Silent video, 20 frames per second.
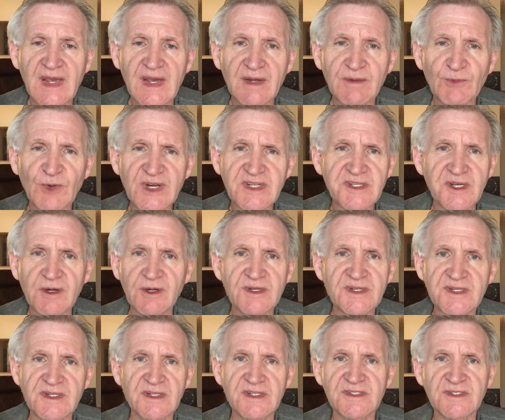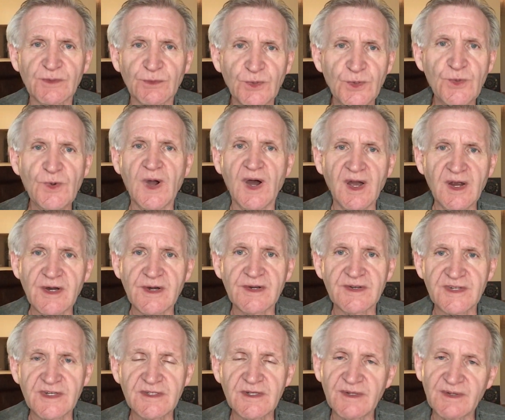And Rex Harrison says, "Who
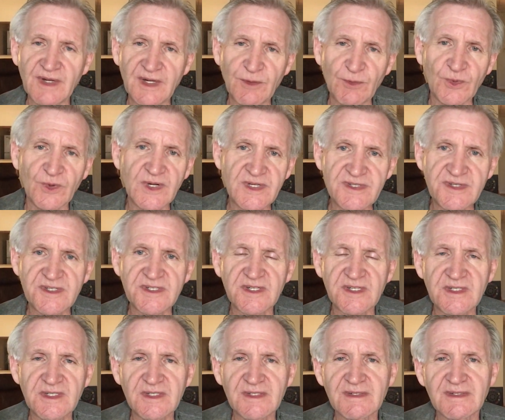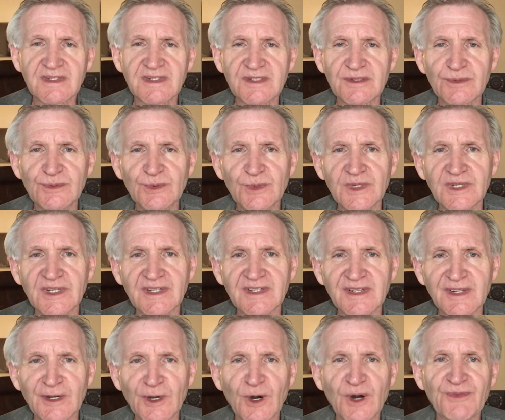hired you?" And he runs to to
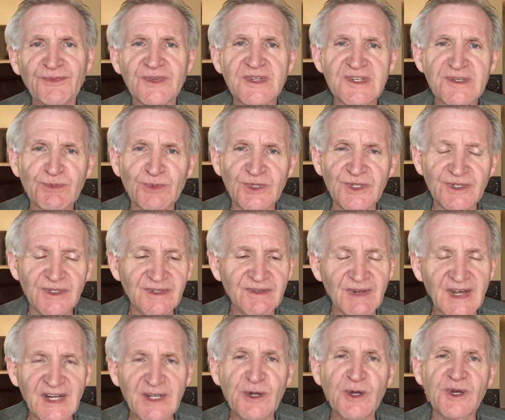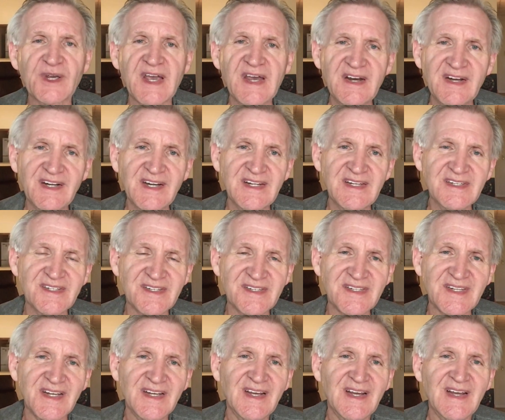the office where Edgar Kennedy
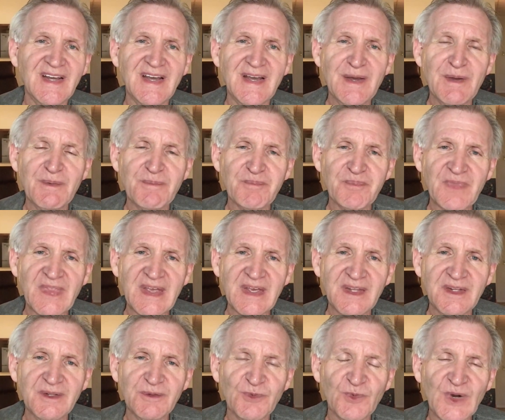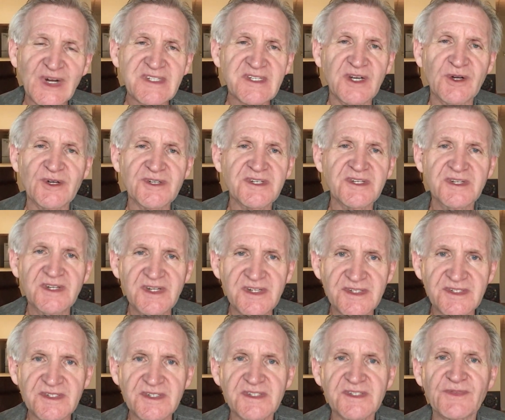is and Rex Harrison
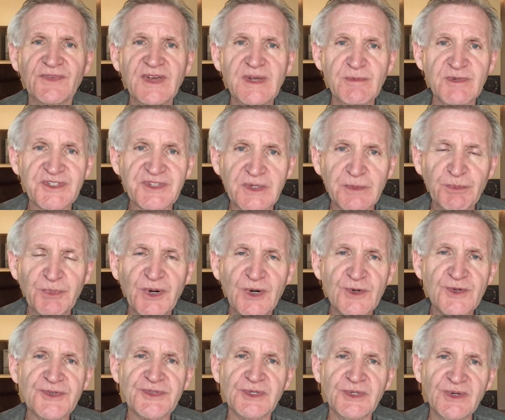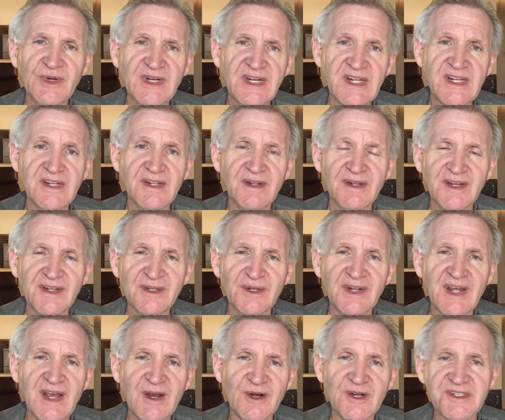is this famous composer, and he and
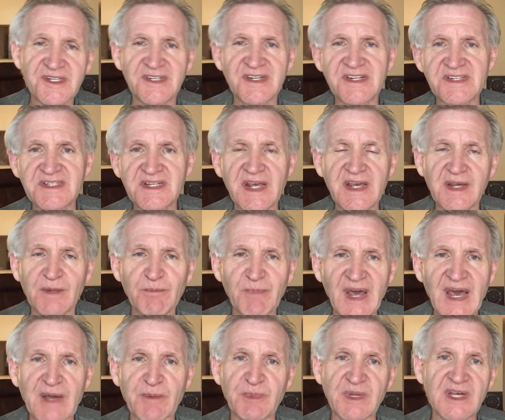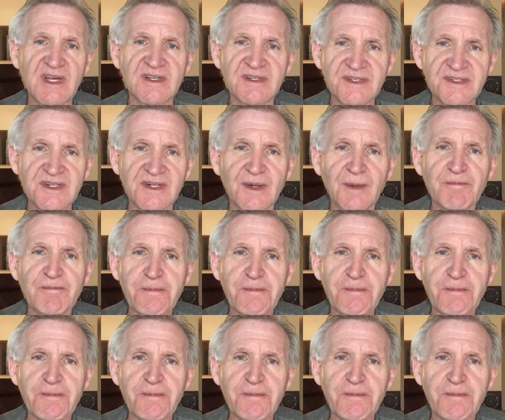Harrison is taken back because